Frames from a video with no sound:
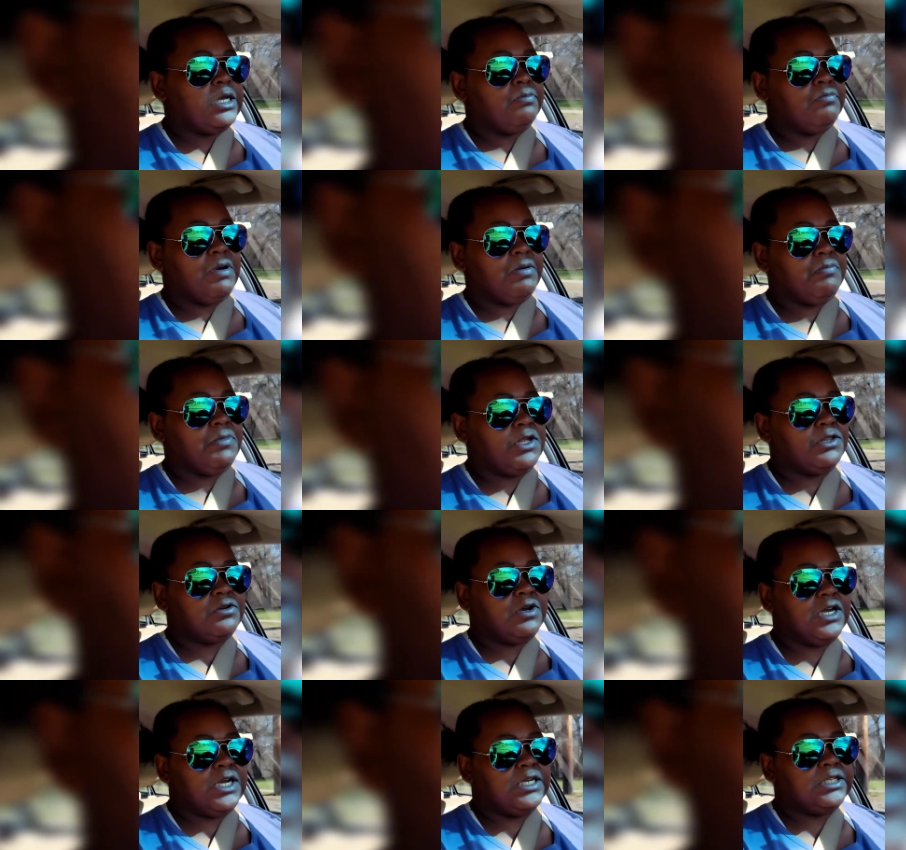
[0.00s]
My
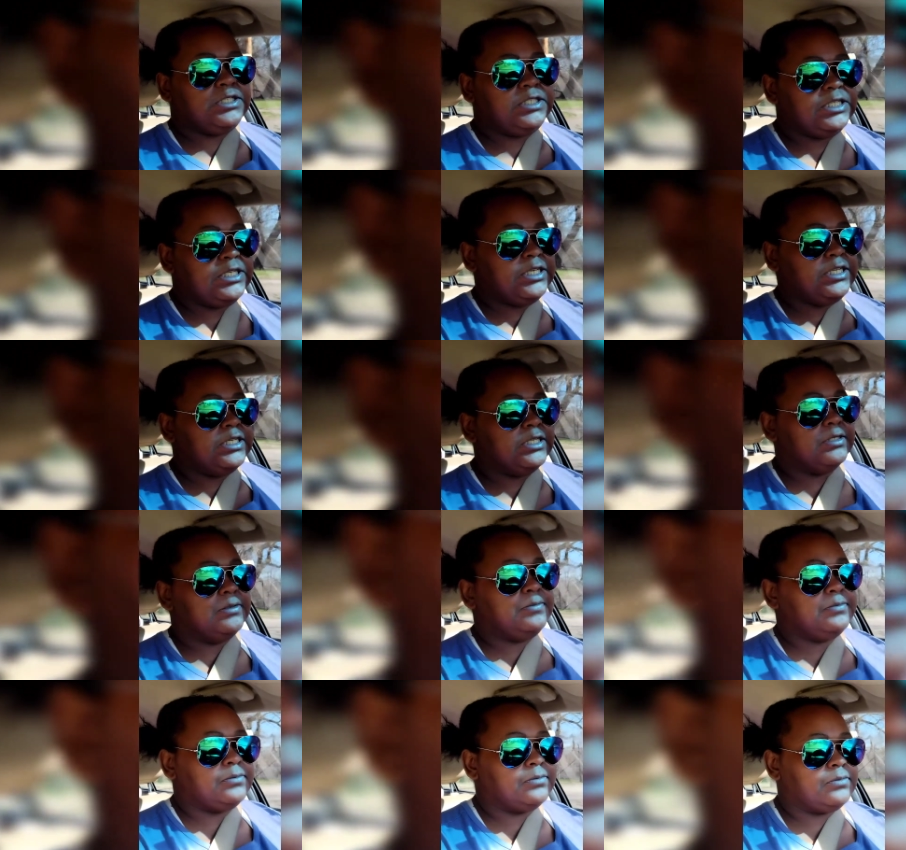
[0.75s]
mother had
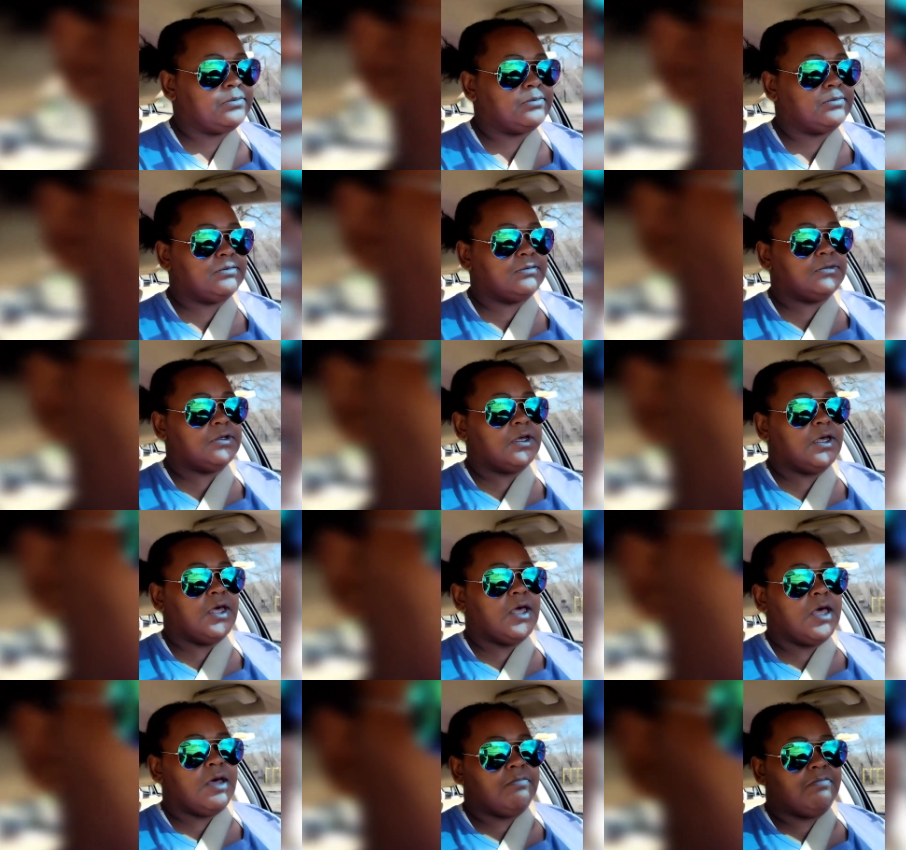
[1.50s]
ten,
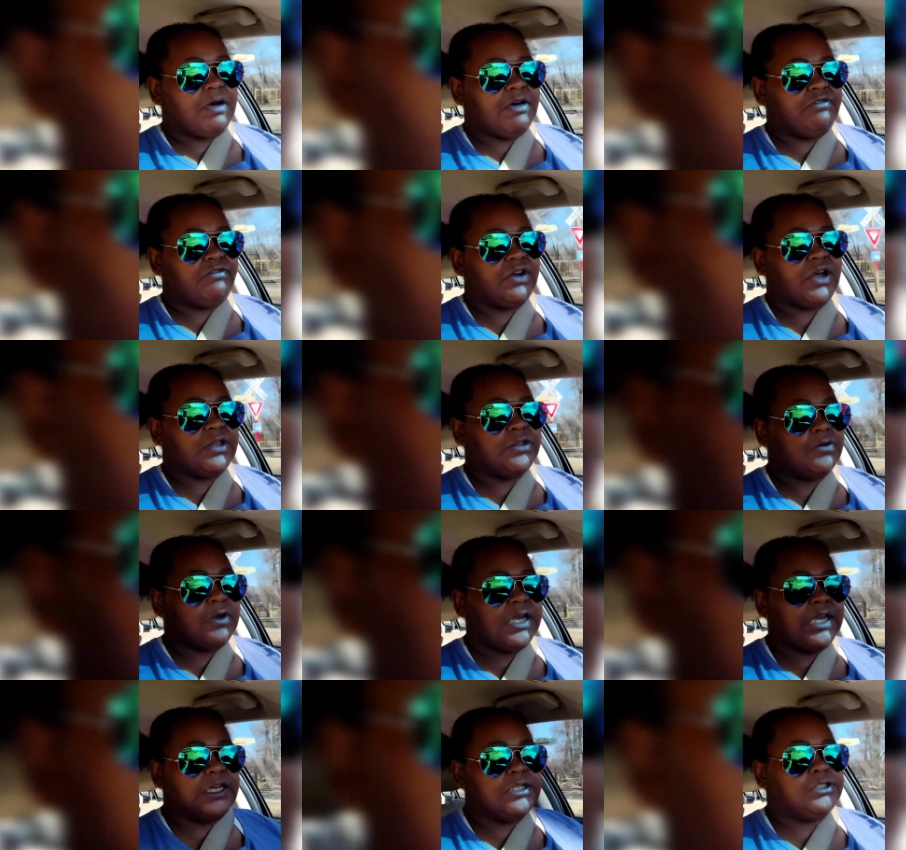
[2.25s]
my
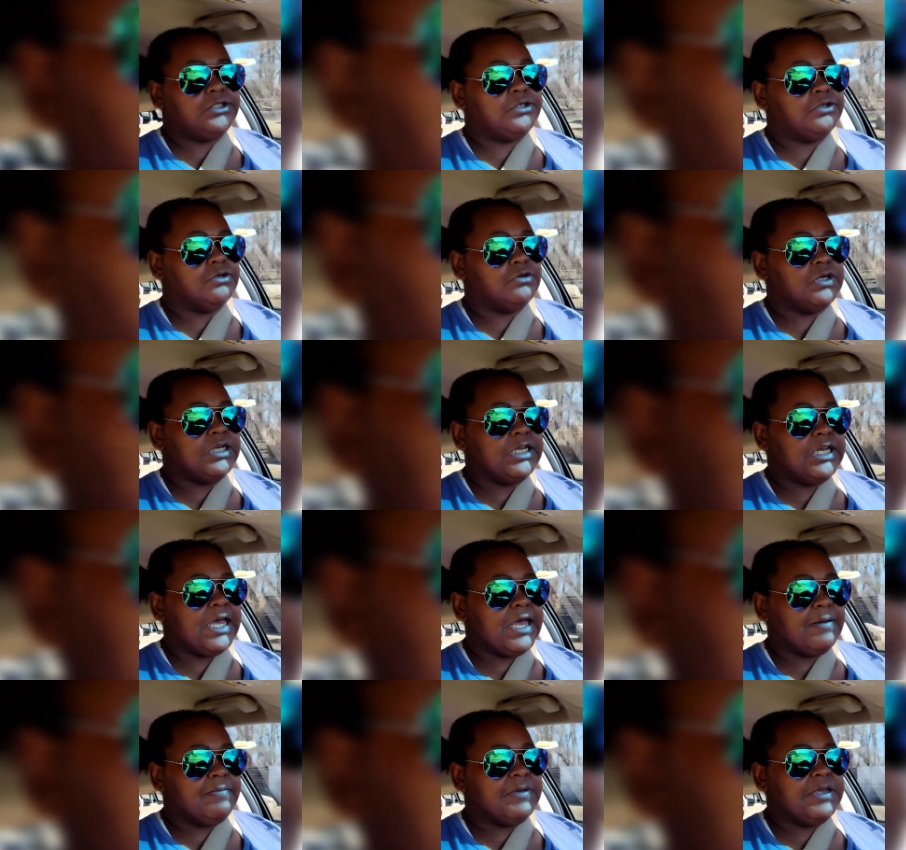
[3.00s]
father had two. He
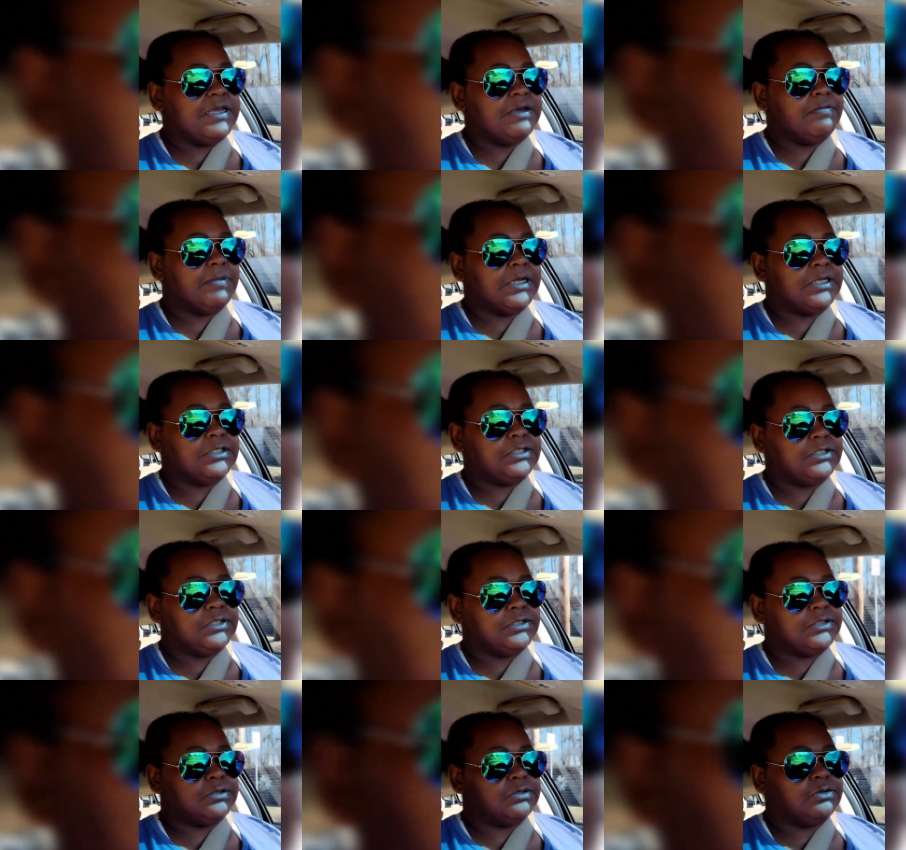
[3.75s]
had me and my
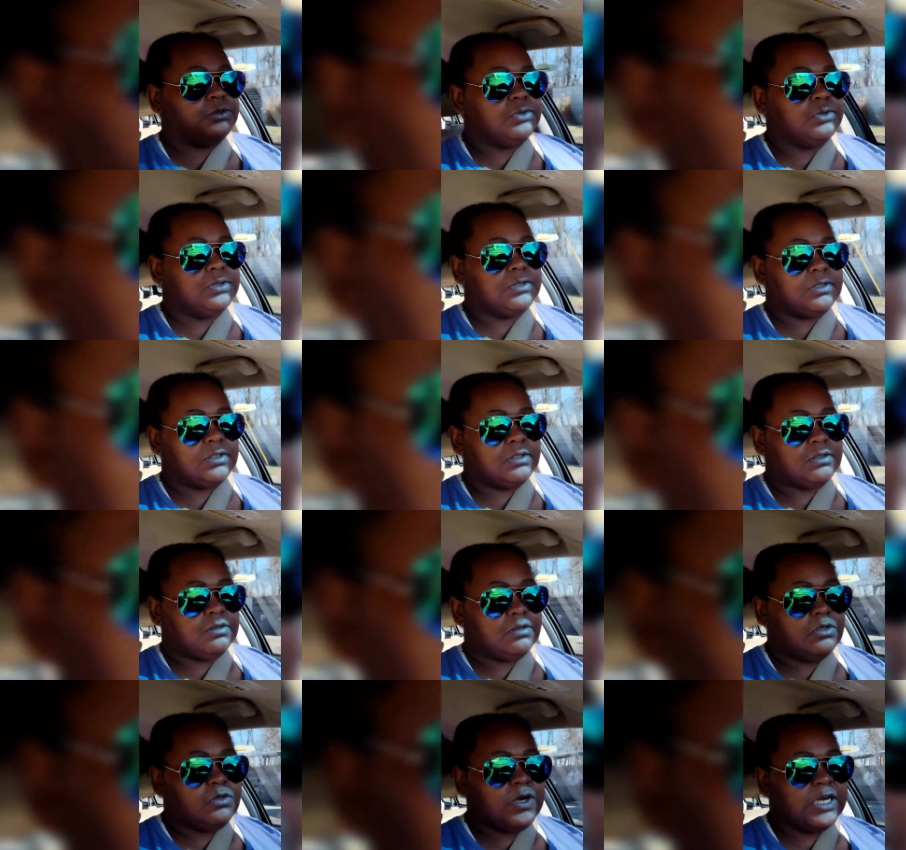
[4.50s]
sister, who's
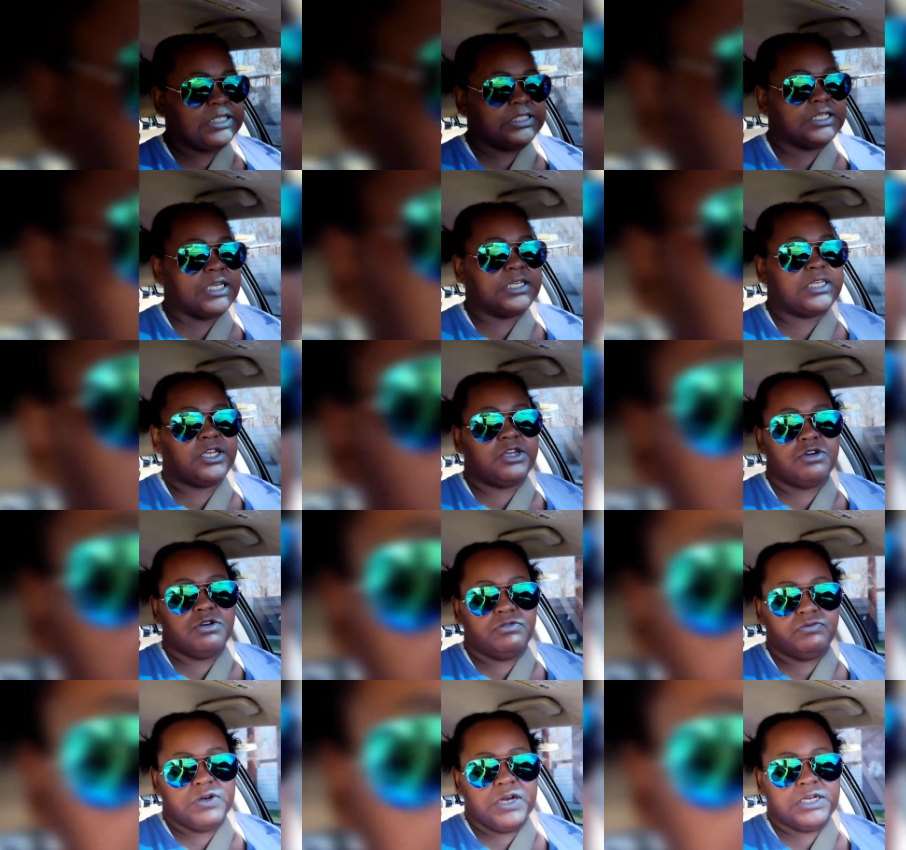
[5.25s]
who I take
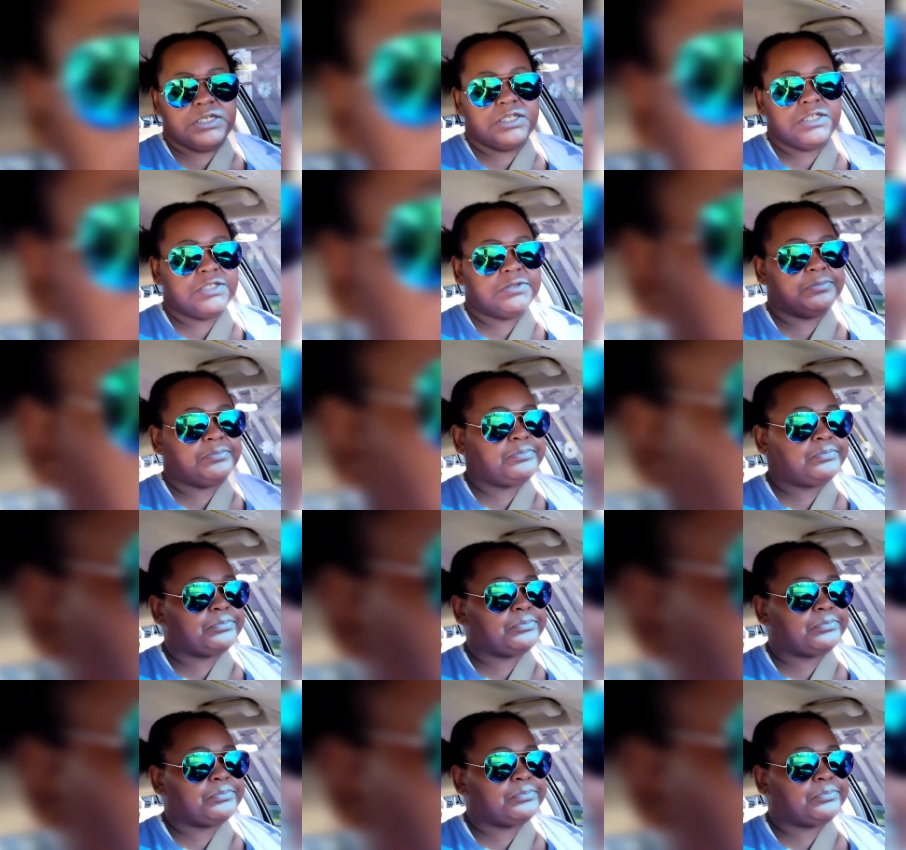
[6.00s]
care of right now.